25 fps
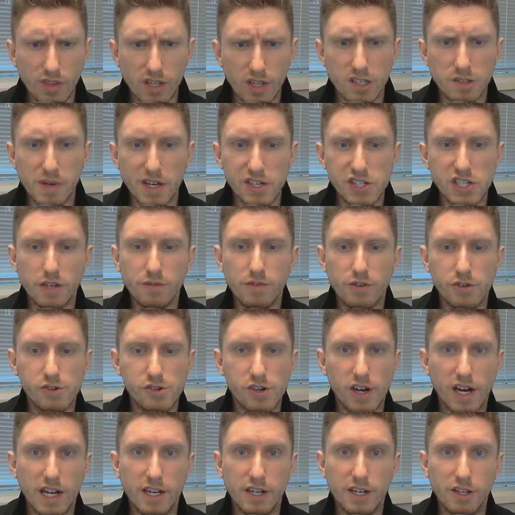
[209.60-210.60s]
Especially if you're
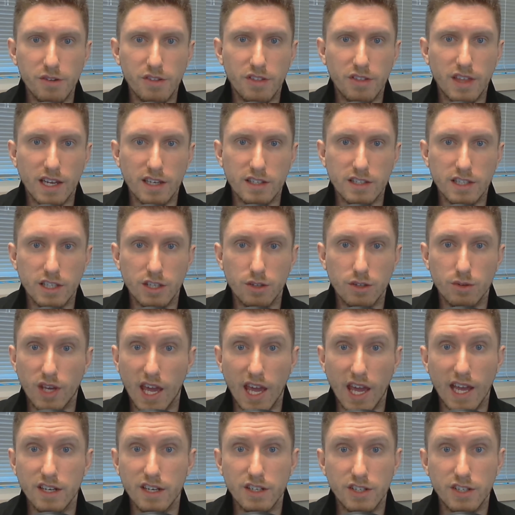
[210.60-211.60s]
trying to do things that you
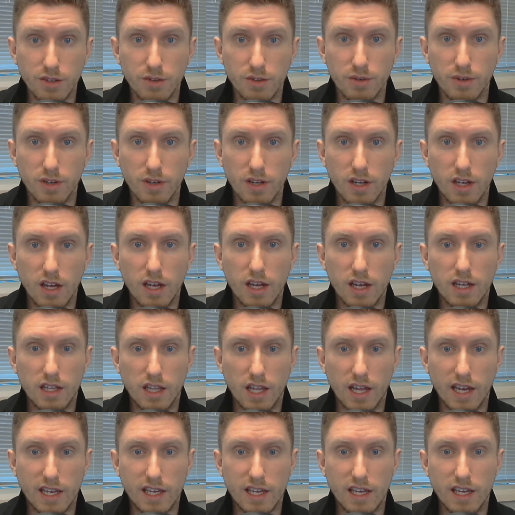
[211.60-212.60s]
can't do.
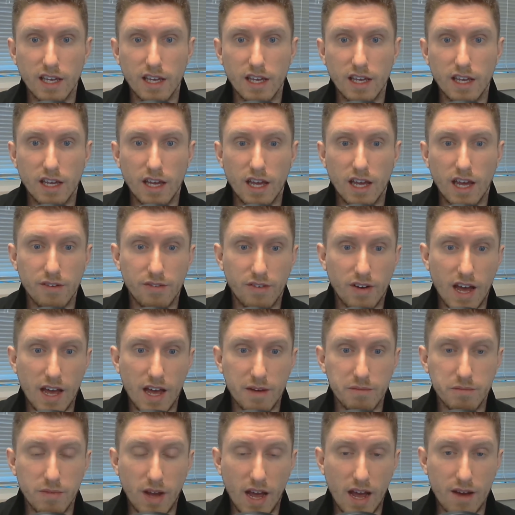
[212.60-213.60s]
Like if I
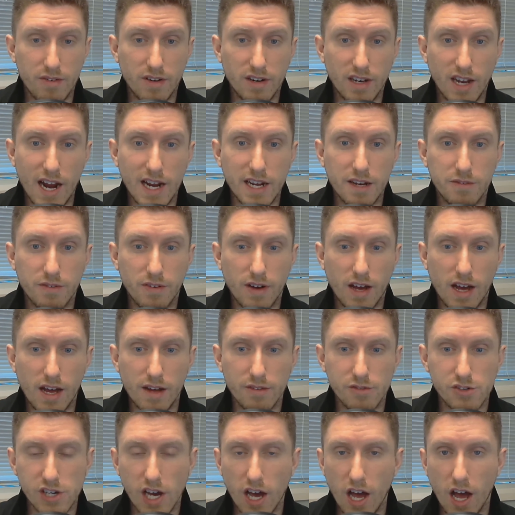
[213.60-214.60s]
have a
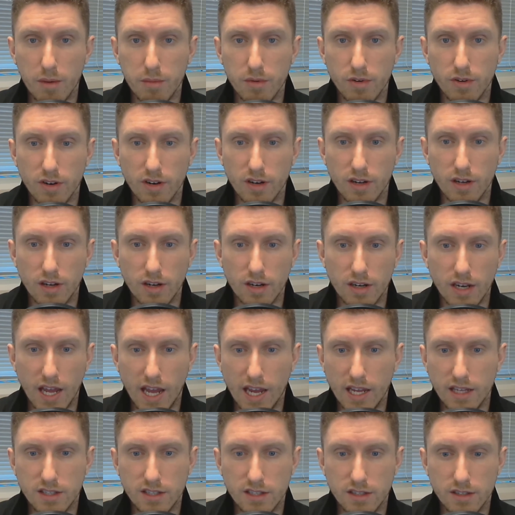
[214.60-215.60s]
9-to-5 job or an
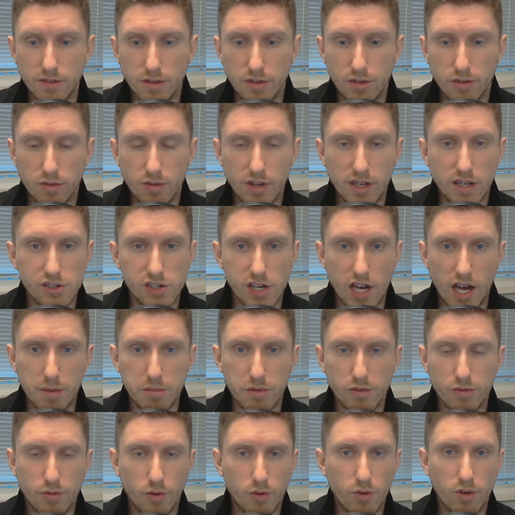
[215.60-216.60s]
8-to-3
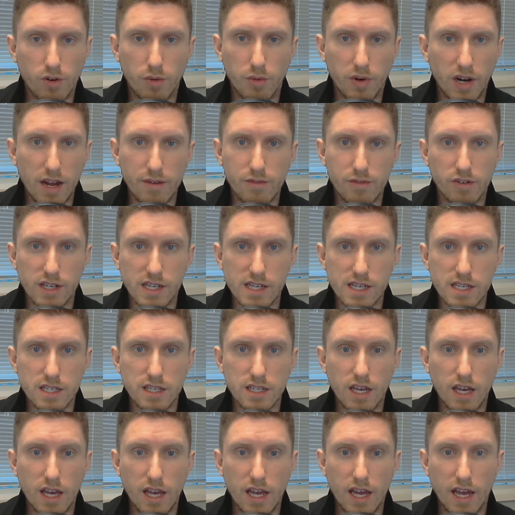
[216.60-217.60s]
job or 4, whatever it
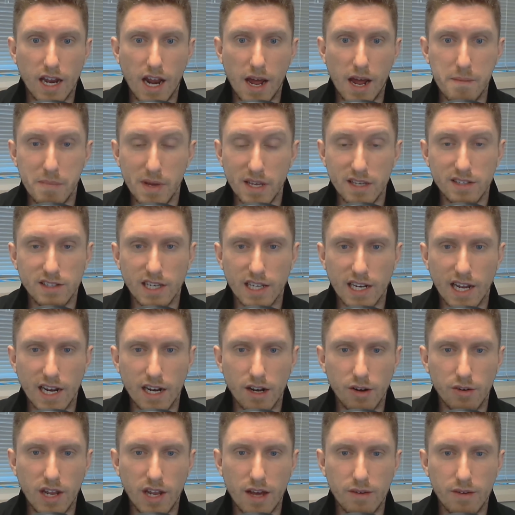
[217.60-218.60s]
is, and I'm busy and I
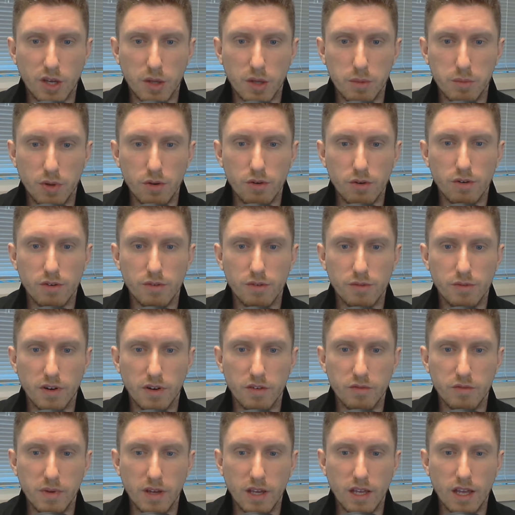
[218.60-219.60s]
don't have a computer in
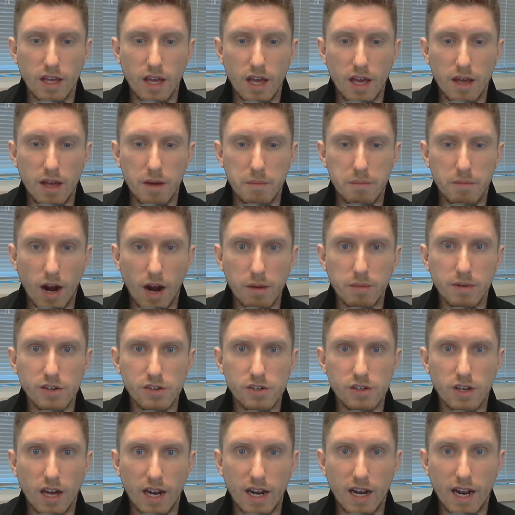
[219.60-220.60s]
front of me,
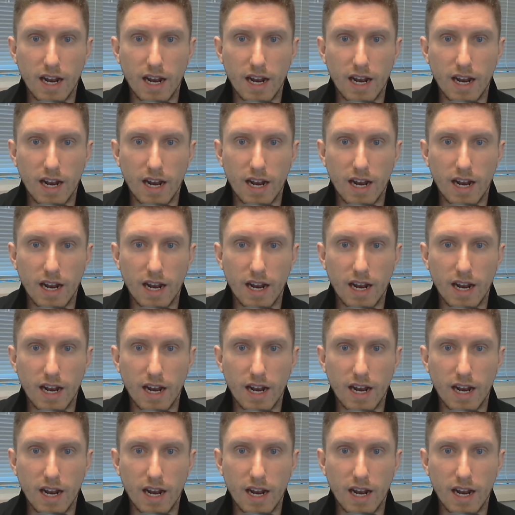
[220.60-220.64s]
probably